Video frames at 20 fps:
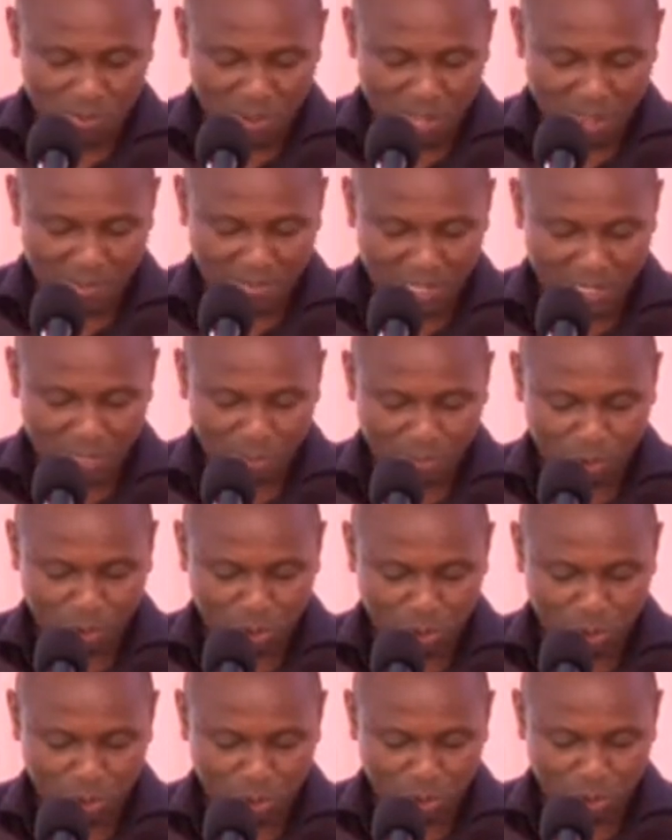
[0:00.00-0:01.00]
have that
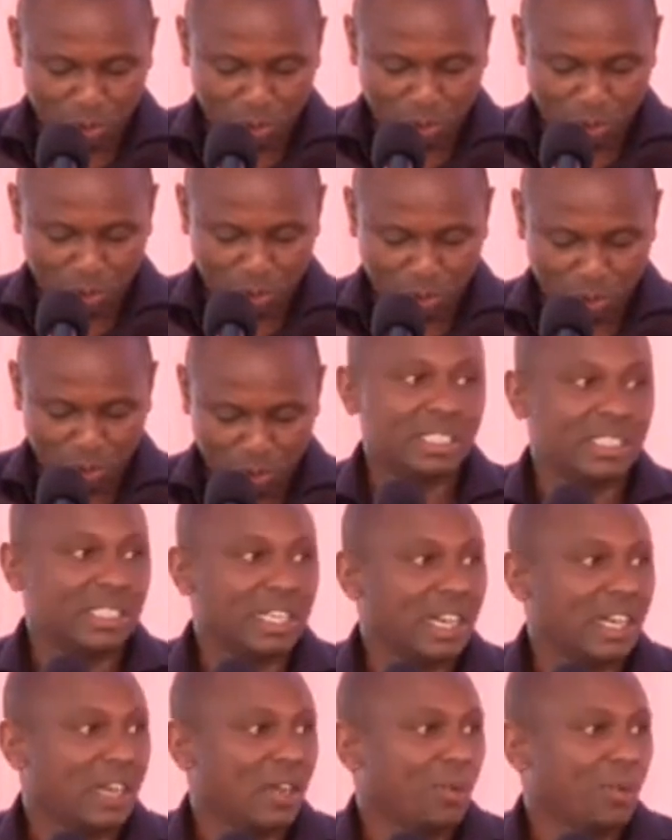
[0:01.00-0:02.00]
opportunity this
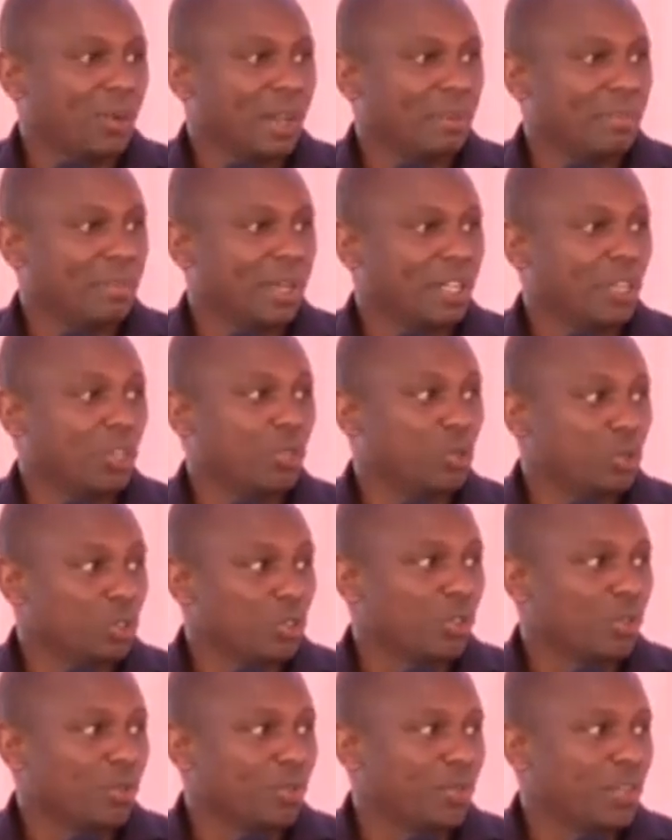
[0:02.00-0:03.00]
year will make use
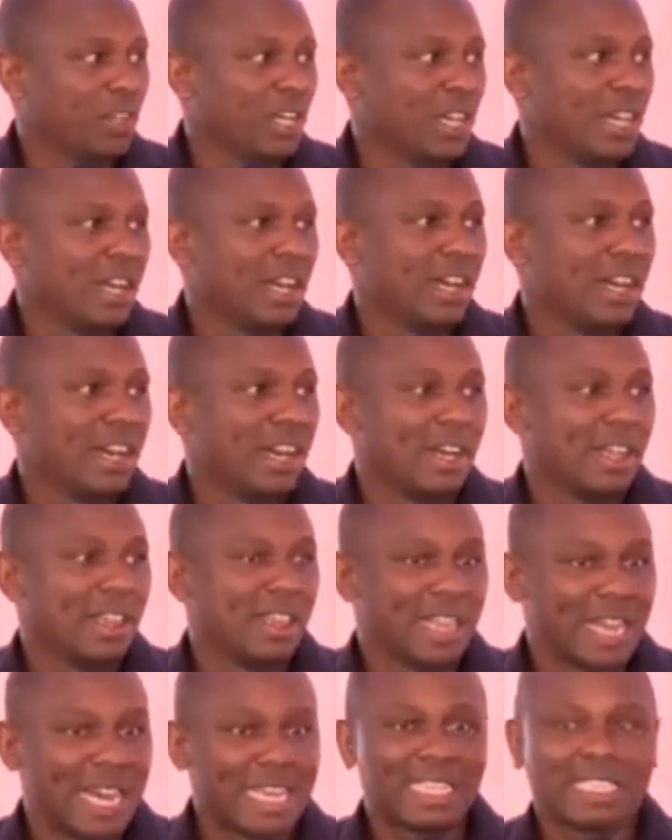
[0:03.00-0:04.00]
of uh,
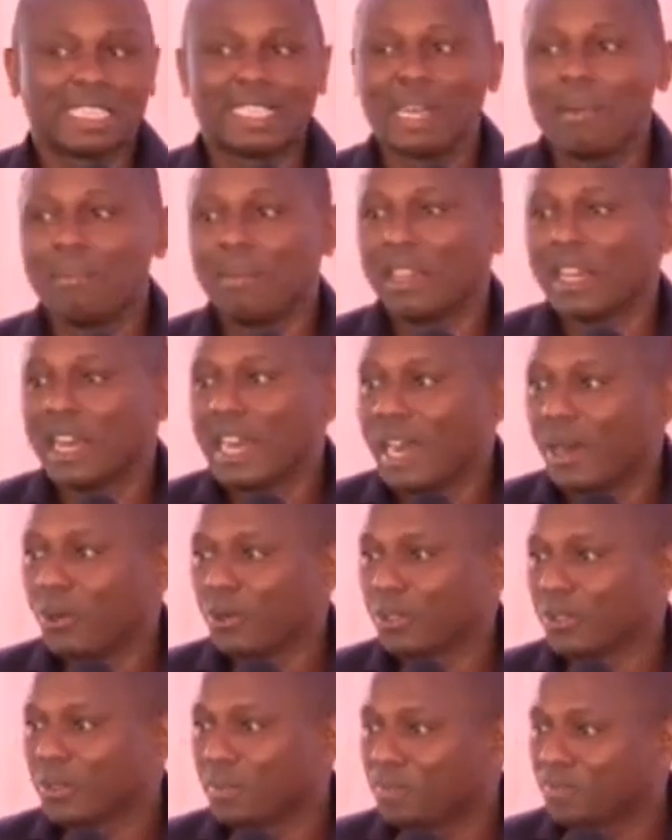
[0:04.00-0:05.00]
that time in the
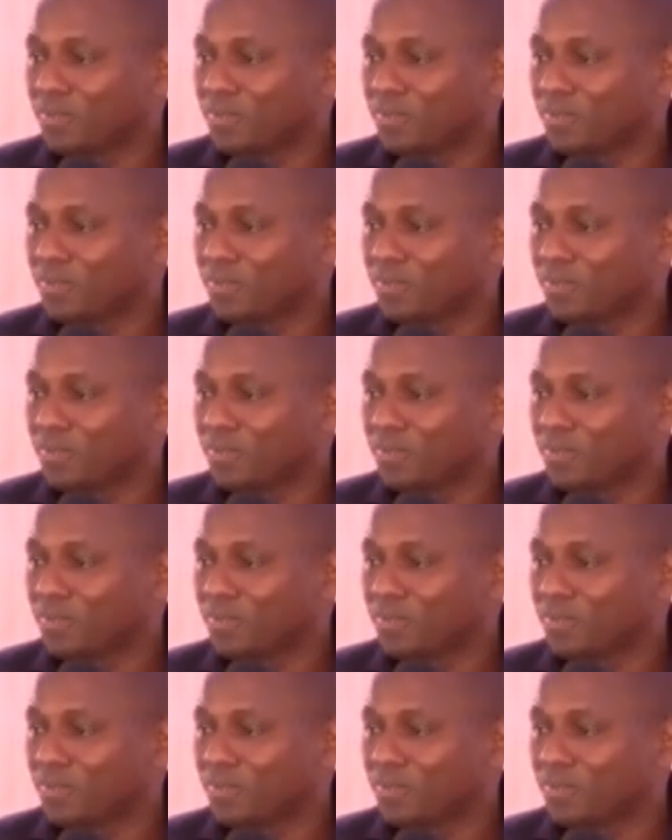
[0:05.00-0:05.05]
House.